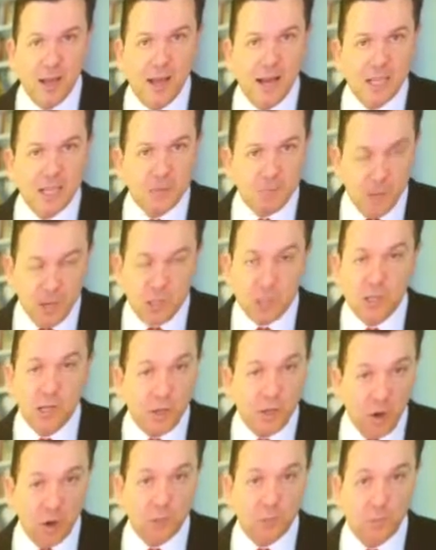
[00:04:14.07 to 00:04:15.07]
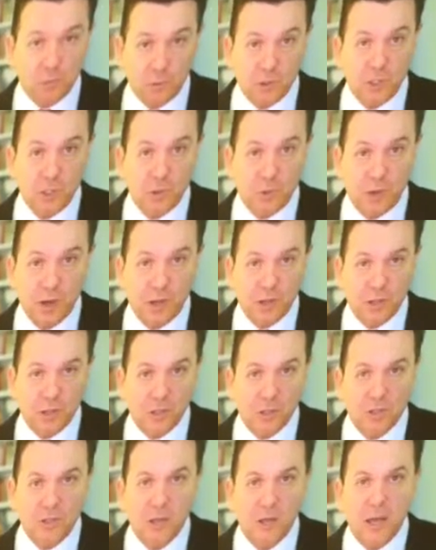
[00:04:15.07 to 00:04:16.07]
especially in hospital
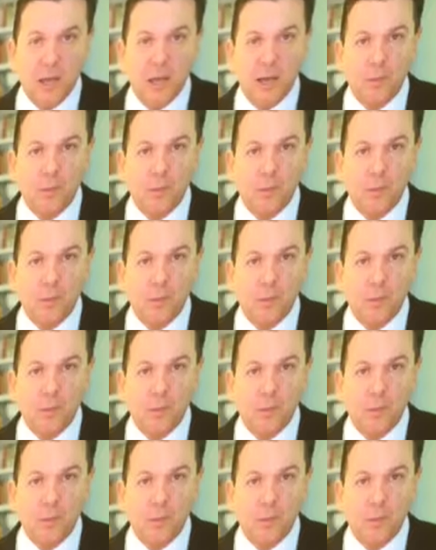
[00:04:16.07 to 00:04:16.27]
situations,